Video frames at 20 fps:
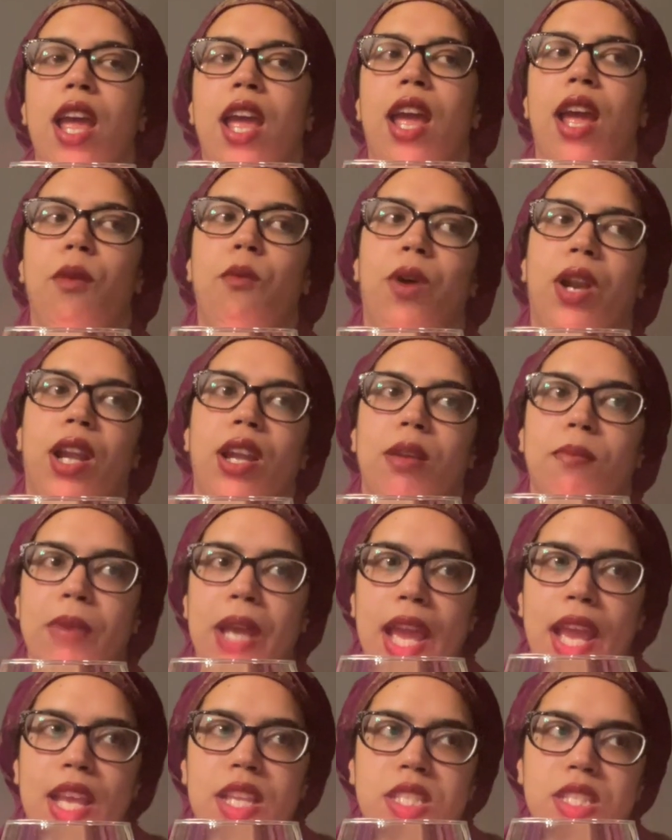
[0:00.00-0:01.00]
And what I am
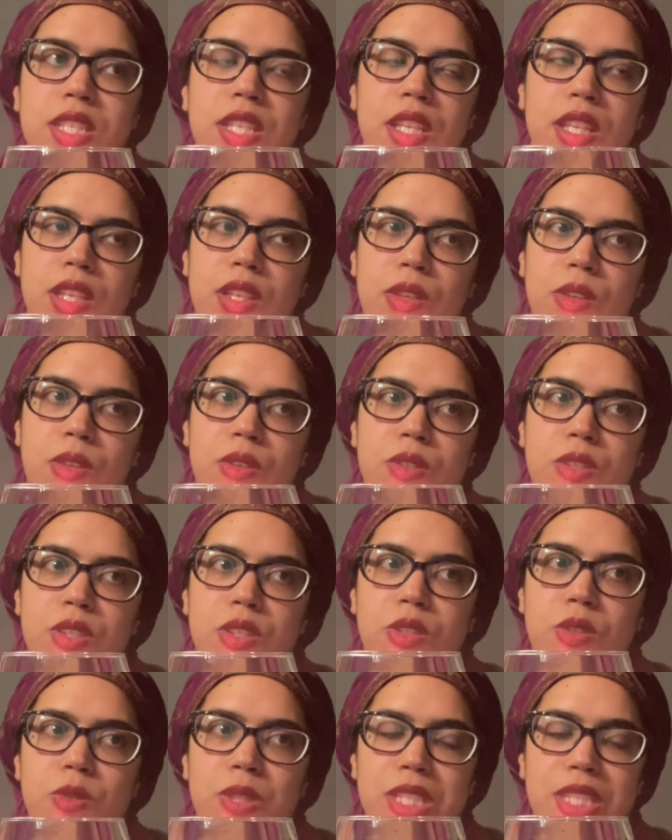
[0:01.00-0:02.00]
asking you to
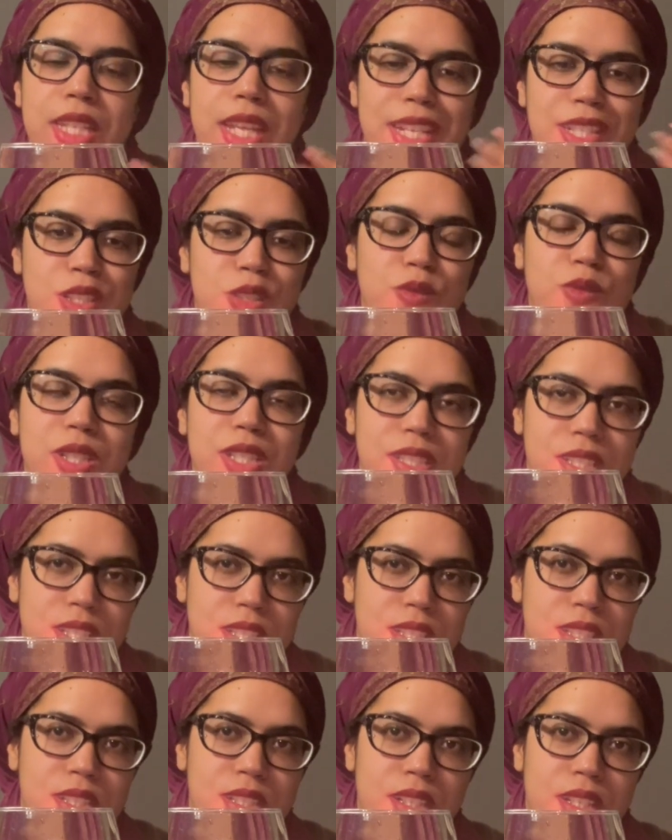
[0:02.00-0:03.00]
do is not to
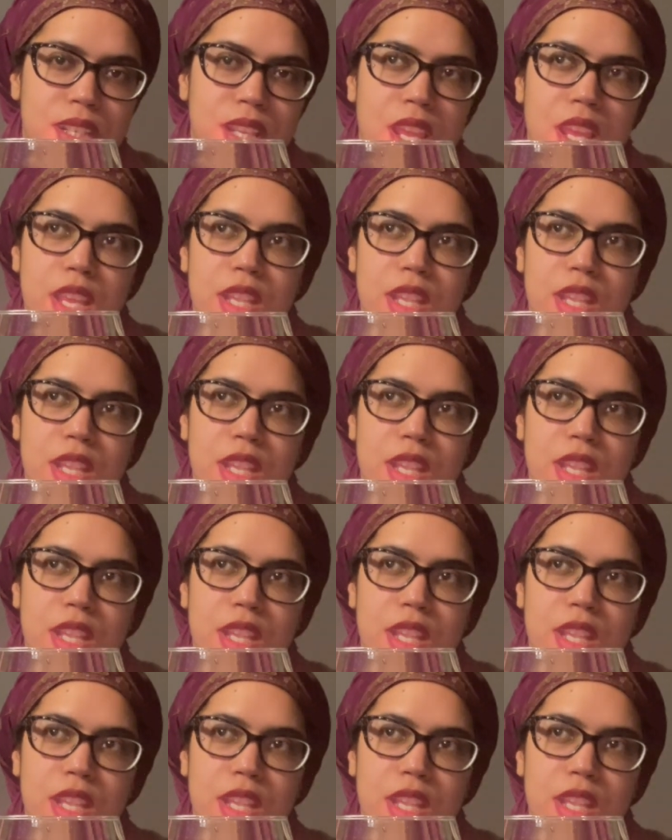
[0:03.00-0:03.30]
resist it.